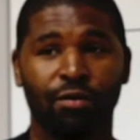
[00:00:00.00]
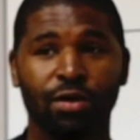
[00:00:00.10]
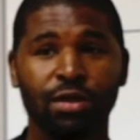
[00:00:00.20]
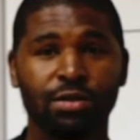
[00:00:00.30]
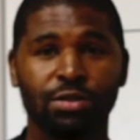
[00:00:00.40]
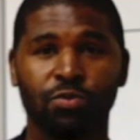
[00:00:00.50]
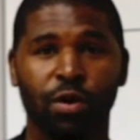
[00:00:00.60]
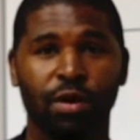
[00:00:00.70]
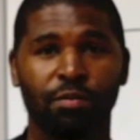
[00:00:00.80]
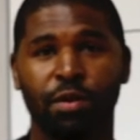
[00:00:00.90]
I really just
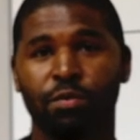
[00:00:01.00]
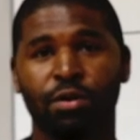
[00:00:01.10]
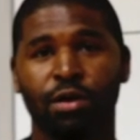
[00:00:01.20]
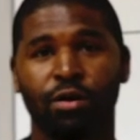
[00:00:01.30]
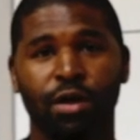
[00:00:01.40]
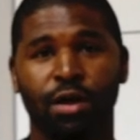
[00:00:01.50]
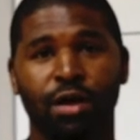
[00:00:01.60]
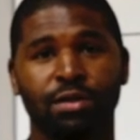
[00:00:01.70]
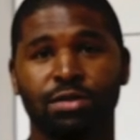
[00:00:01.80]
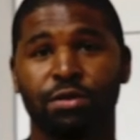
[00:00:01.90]
want people to know that
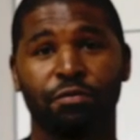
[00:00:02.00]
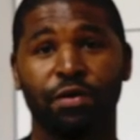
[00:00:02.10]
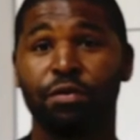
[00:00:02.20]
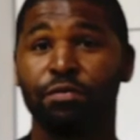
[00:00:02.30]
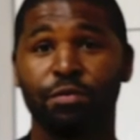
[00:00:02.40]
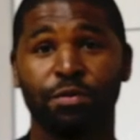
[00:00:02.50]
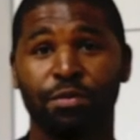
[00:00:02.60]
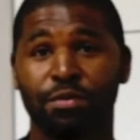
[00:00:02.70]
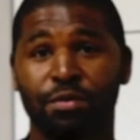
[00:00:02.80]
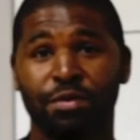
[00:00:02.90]
God is still faithful.
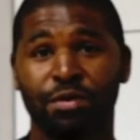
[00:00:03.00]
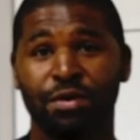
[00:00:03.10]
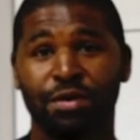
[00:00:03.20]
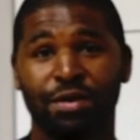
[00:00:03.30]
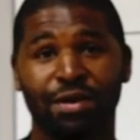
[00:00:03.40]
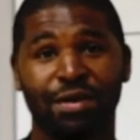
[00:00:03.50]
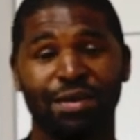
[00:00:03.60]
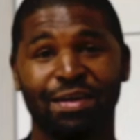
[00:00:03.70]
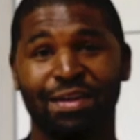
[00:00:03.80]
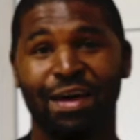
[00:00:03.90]

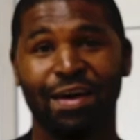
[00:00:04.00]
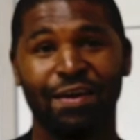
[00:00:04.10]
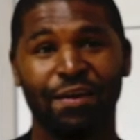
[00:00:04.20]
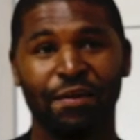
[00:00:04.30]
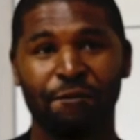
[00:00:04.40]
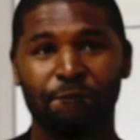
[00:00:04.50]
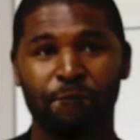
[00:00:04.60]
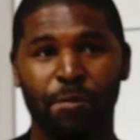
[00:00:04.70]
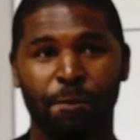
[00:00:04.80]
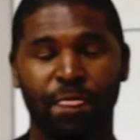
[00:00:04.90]
Like,
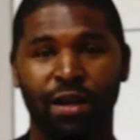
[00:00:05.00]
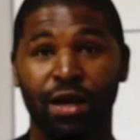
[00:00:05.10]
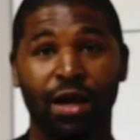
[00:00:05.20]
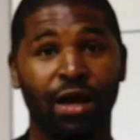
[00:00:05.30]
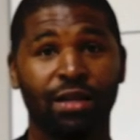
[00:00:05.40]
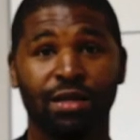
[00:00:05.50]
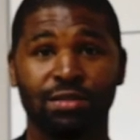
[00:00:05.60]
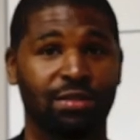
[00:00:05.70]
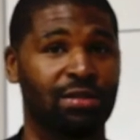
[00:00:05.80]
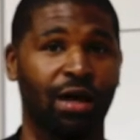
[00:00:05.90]
and that God
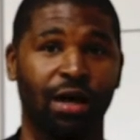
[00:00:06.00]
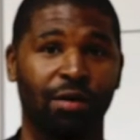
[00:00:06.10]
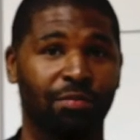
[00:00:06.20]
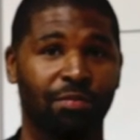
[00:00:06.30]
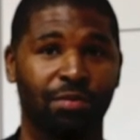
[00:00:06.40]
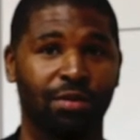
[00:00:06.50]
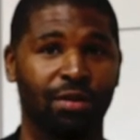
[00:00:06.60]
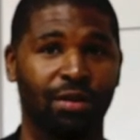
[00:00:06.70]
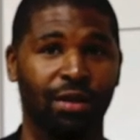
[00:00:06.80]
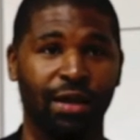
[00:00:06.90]
doesn't stop.
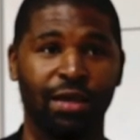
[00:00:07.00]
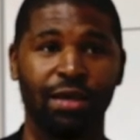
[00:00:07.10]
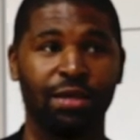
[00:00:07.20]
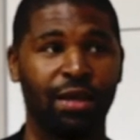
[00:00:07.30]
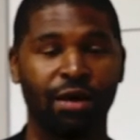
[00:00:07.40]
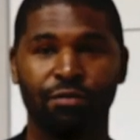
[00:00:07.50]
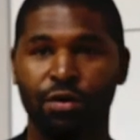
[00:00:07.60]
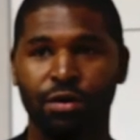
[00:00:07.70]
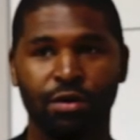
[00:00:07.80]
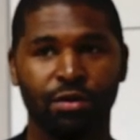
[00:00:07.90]
Like, he
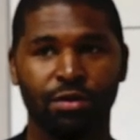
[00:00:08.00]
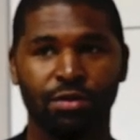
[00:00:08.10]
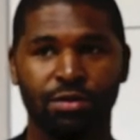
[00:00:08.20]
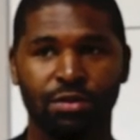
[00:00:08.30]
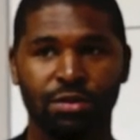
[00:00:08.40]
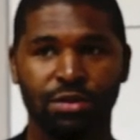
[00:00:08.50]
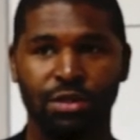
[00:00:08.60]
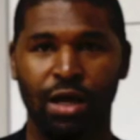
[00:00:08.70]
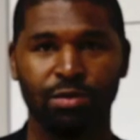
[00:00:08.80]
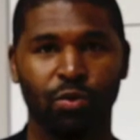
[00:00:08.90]
never
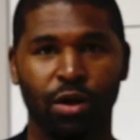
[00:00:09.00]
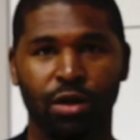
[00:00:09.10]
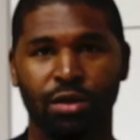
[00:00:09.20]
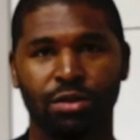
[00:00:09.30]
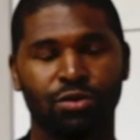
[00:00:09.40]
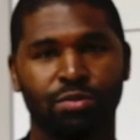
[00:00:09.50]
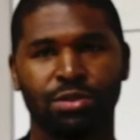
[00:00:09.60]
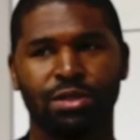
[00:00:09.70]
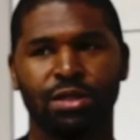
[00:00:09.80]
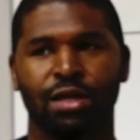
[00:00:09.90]
stops working. And the
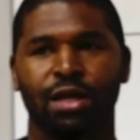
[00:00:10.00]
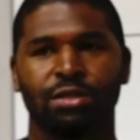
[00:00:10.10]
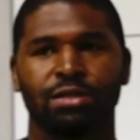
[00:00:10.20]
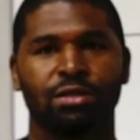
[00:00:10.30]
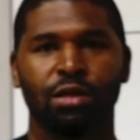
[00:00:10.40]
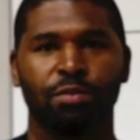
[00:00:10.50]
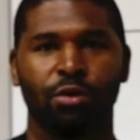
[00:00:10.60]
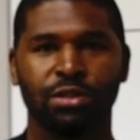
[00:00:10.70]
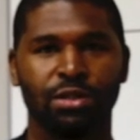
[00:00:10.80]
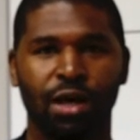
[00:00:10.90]
scripture says that he doesn't sleep
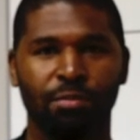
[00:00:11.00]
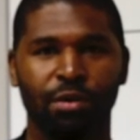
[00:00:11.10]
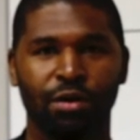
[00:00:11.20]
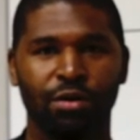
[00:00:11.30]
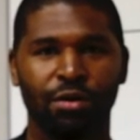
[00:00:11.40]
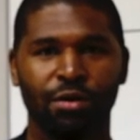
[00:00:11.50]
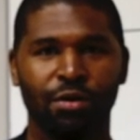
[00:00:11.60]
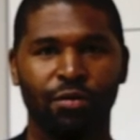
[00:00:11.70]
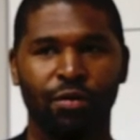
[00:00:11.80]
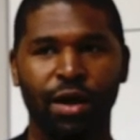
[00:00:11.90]
or slumber,
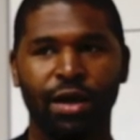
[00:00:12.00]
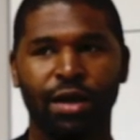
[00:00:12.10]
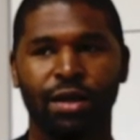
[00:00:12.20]
right?